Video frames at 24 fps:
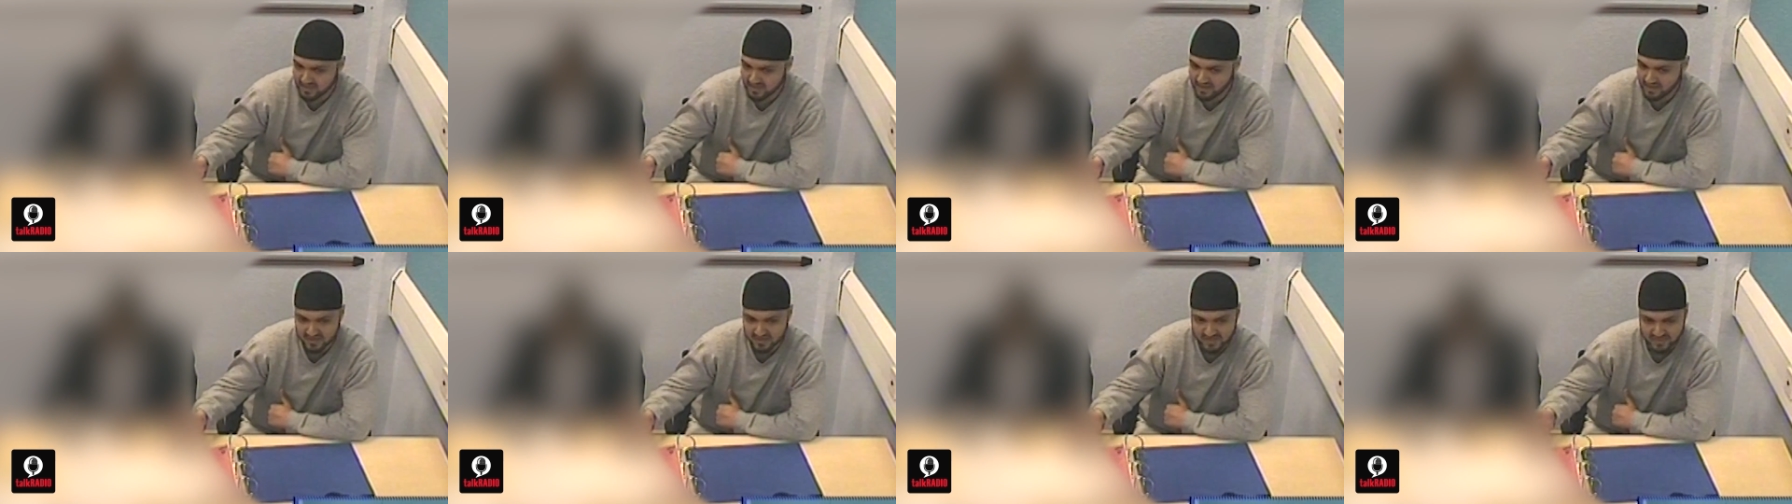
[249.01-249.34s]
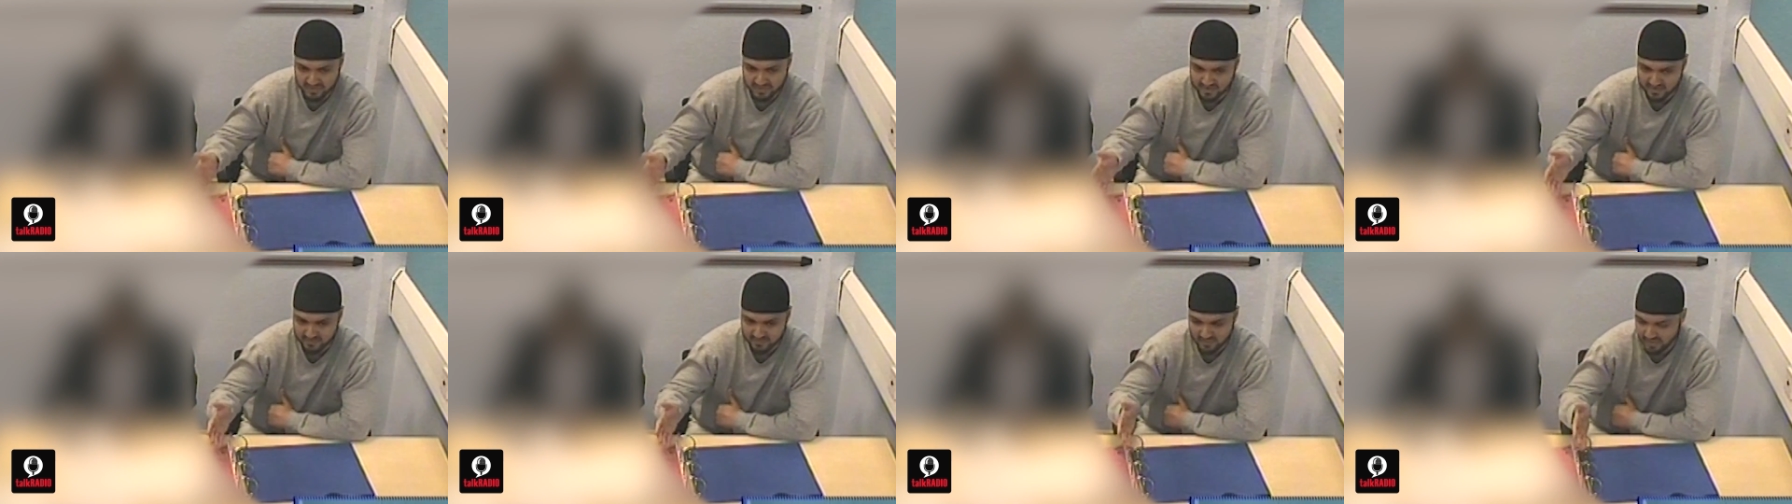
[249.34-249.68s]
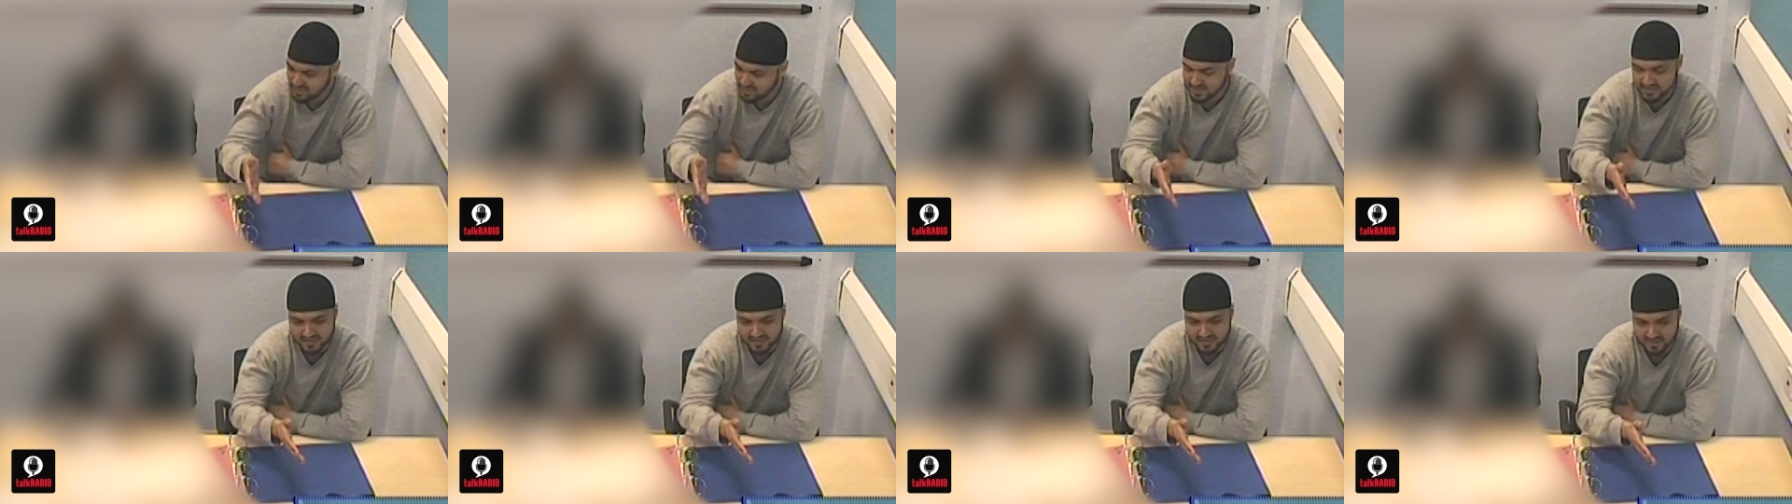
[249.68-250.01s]
uh, the
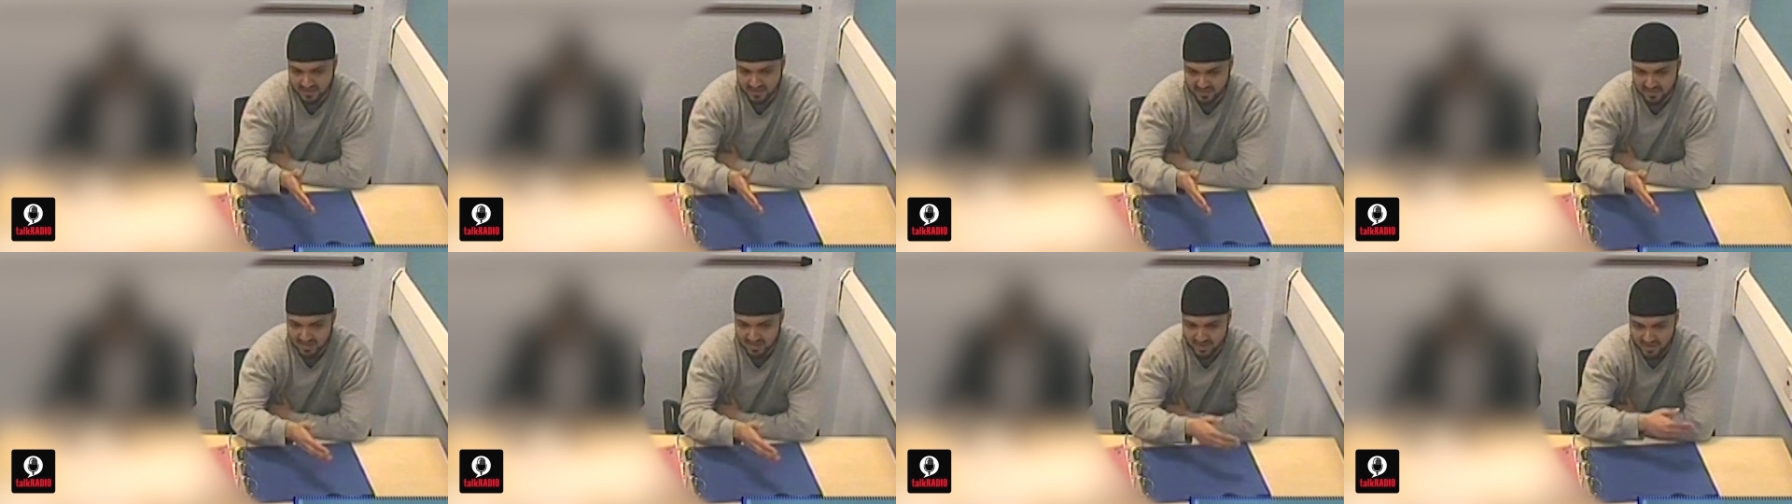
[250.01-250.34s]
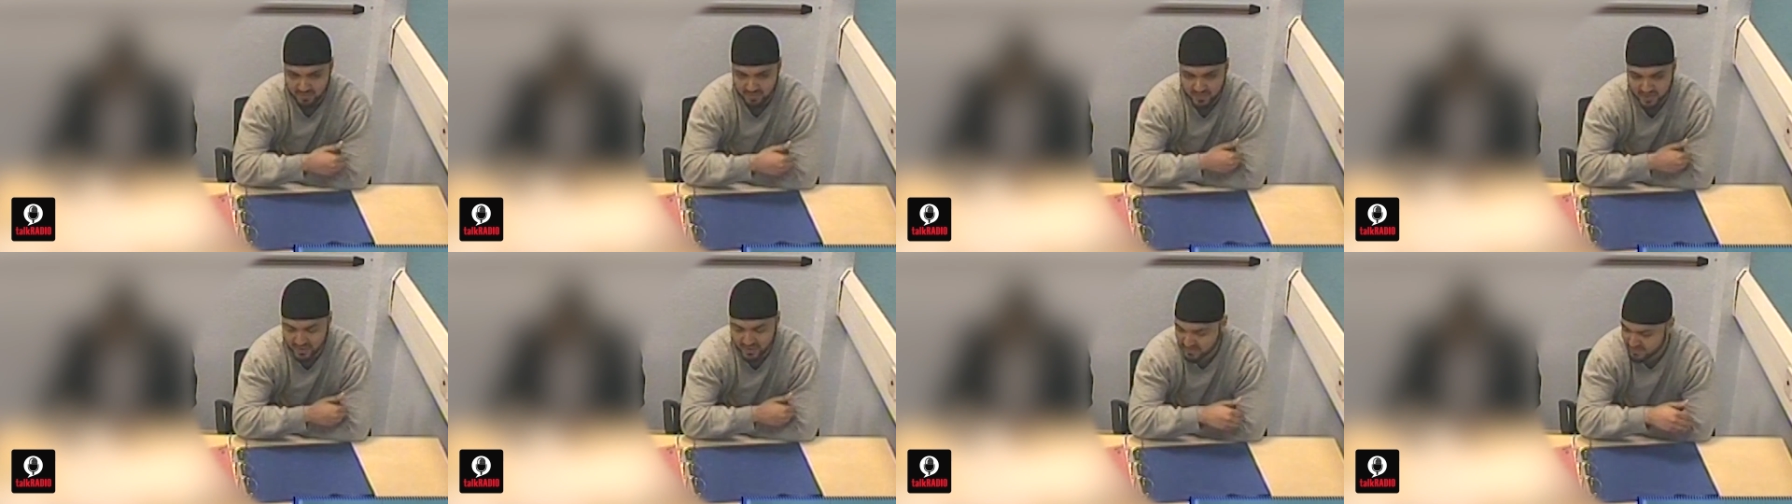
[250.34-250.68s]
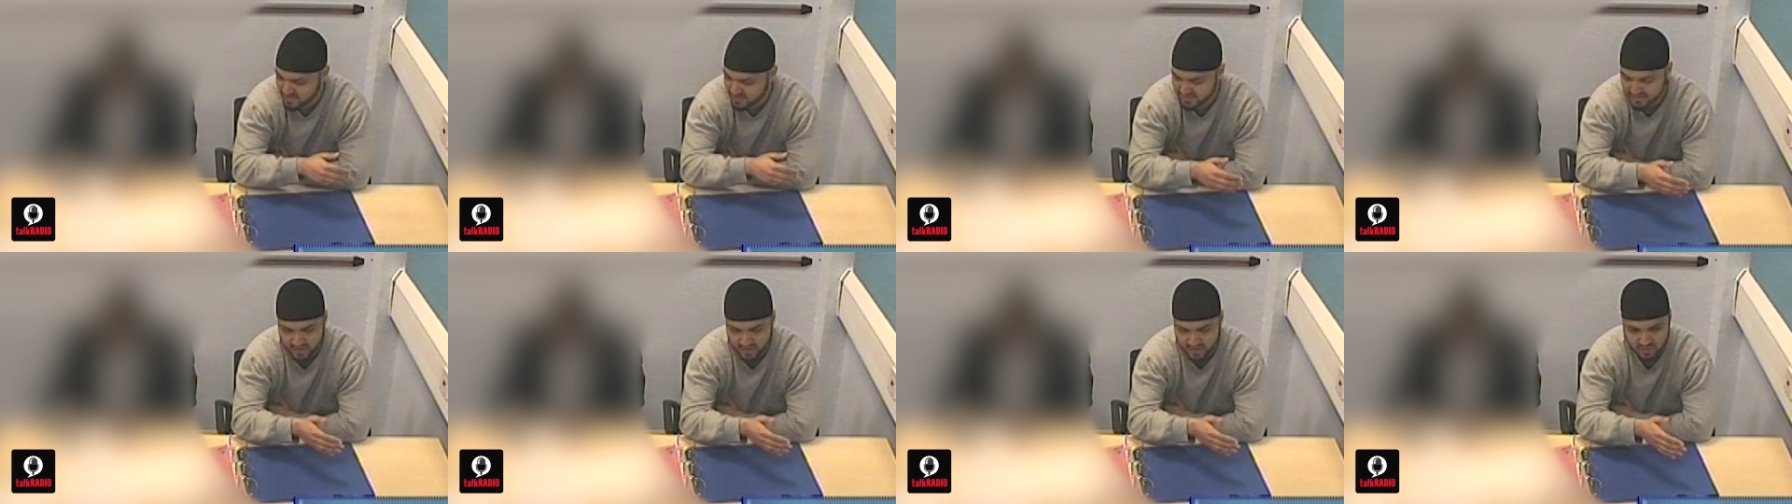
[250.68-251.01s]
London Pride
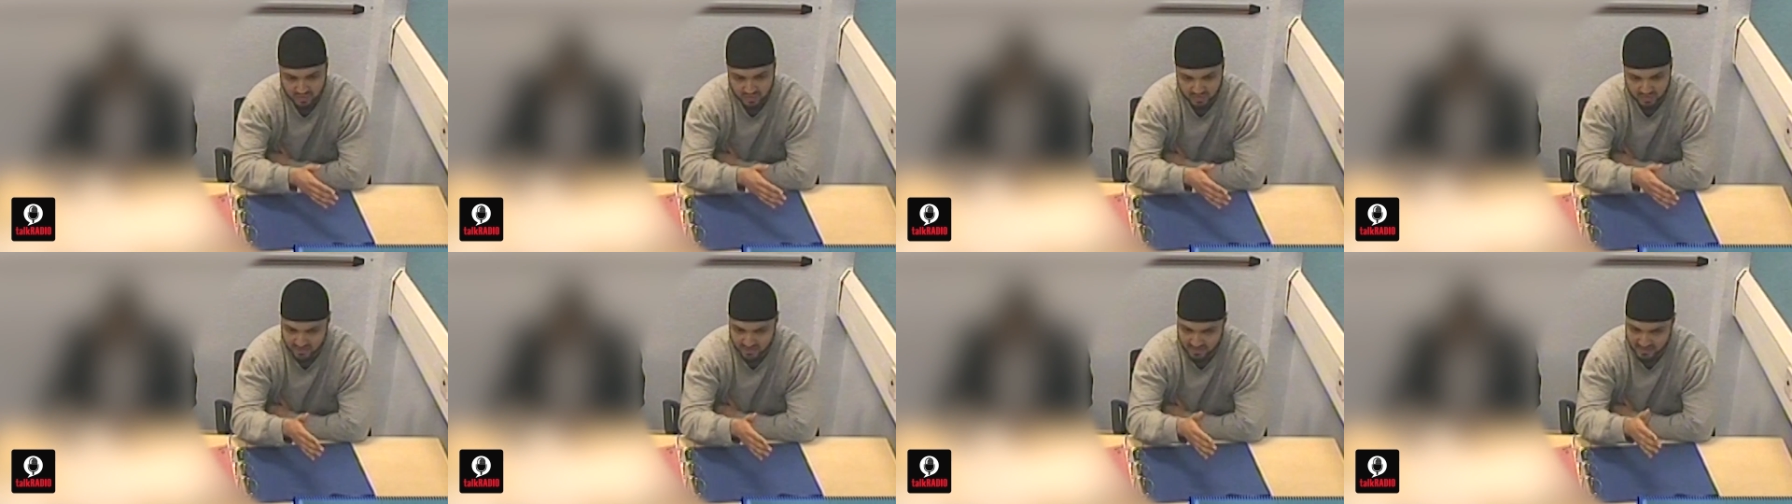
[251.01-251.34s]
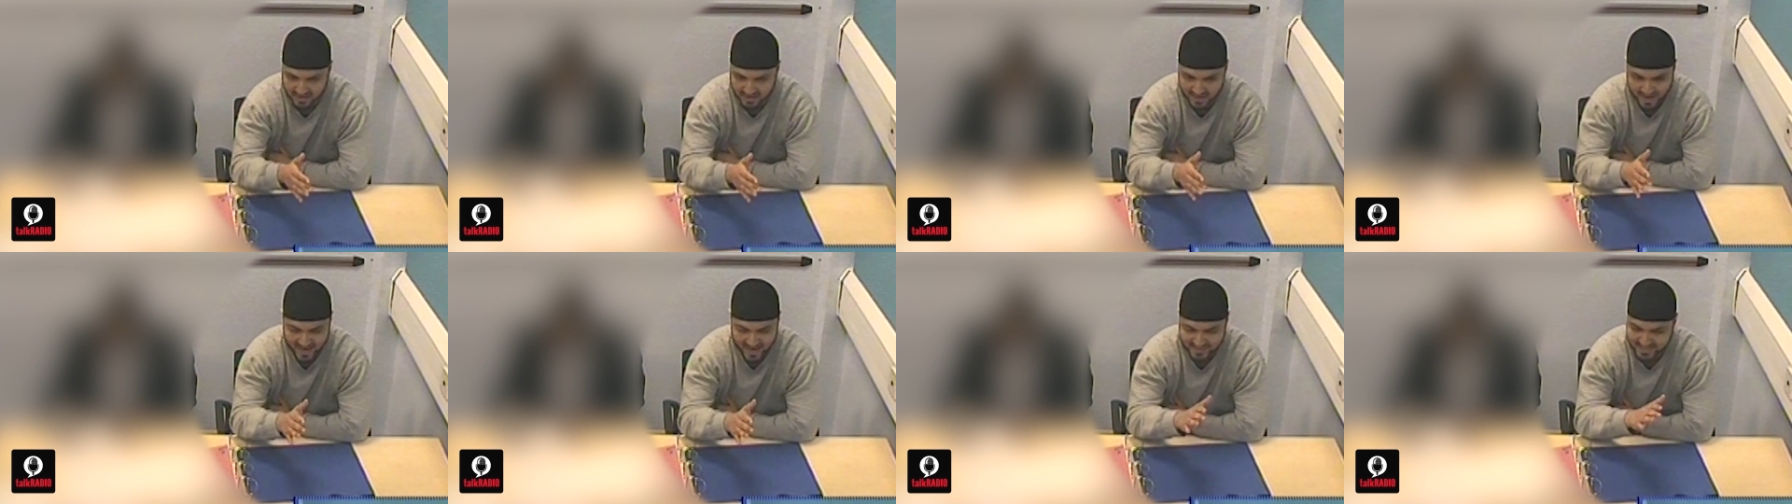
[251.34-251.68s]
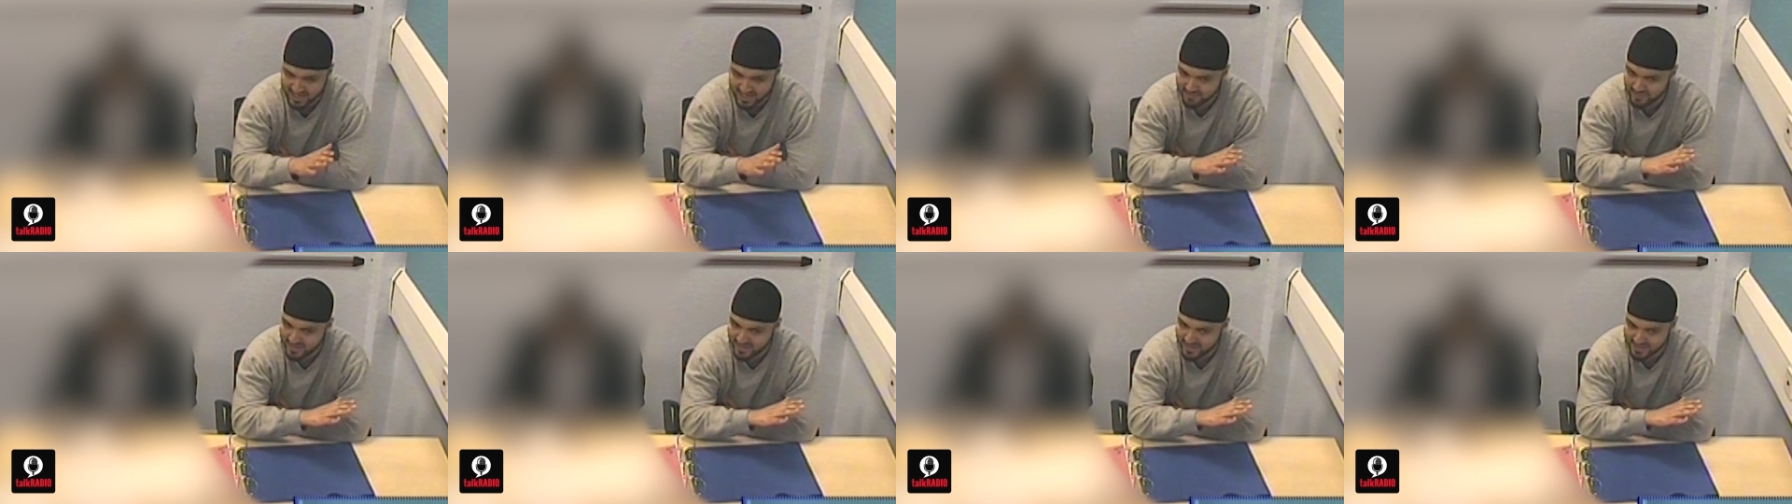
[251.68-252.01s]
Parade, and um, yep.